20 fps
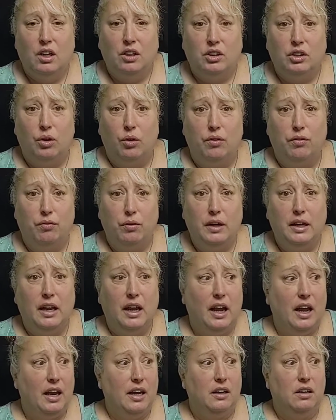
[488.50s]
So if we
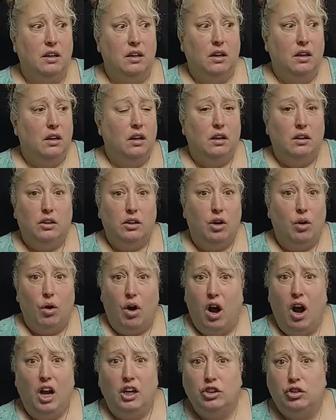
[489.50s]
had,
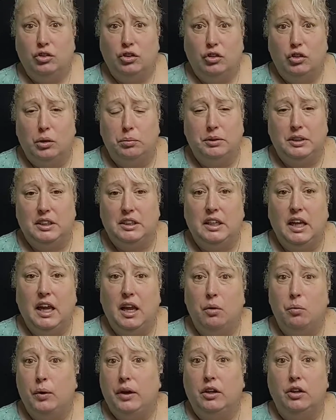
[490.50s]
100 trips a
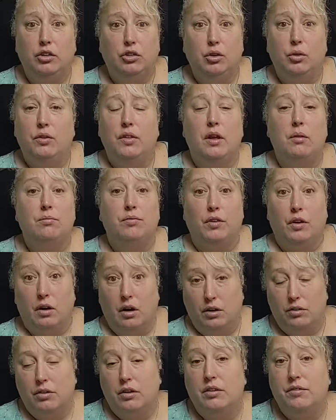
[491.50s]
day, we could do them for
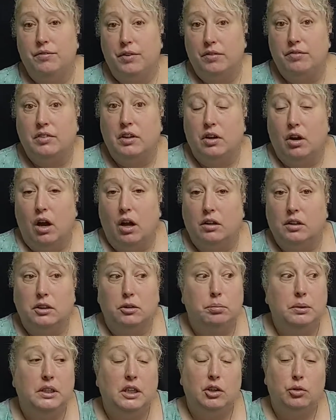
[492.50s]
$150
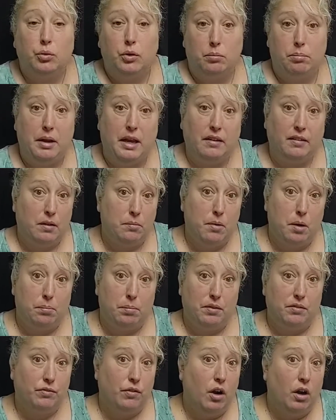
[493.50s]
because we'd make them up
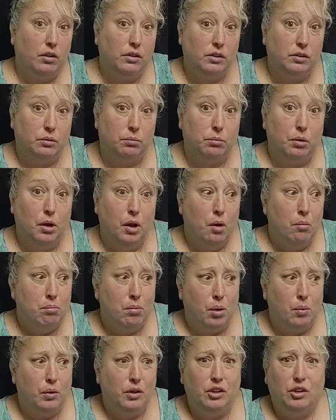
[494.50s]
in volume.
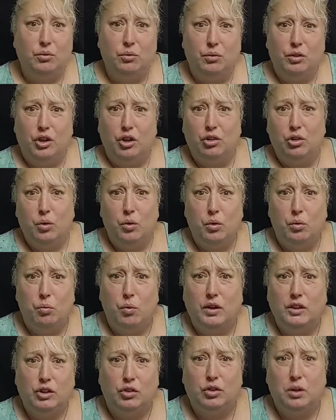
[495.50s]
But when you're doing
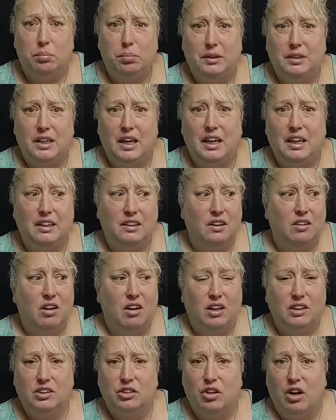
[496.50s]
1 trip a day and the
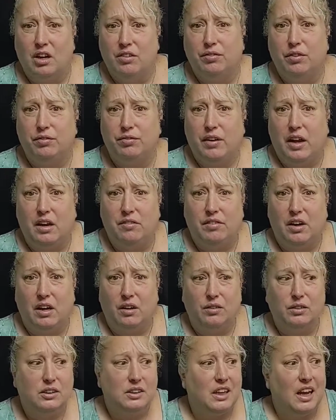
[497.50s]
car's gone for 5
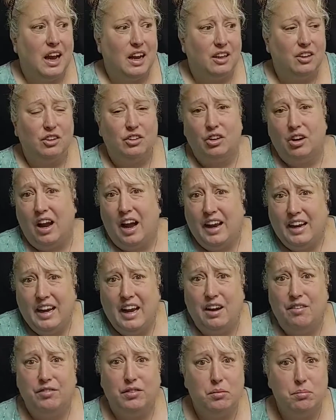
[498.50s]
hours, I
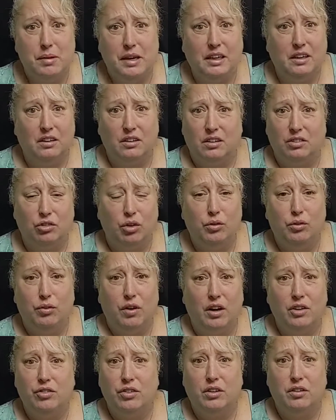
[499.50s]
have to make
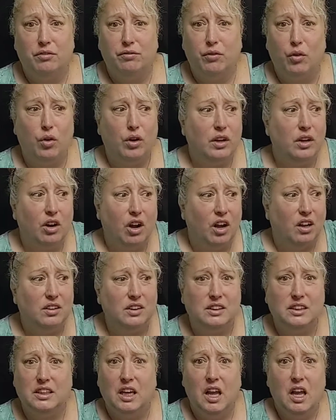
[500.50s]

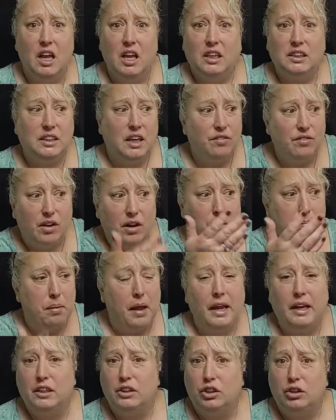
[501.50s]
$240, so I've got to
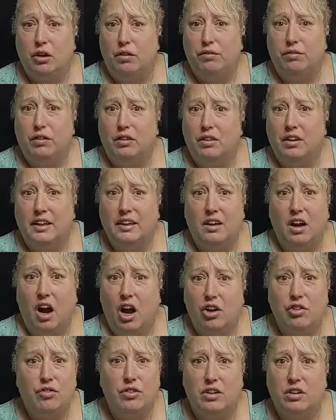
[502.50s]
pay a chauffeur
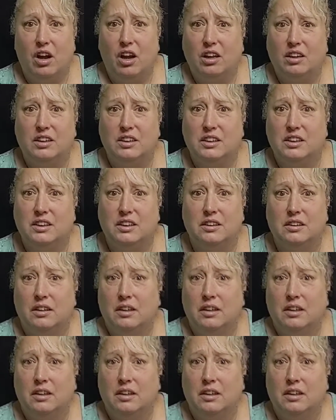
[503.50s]
$100.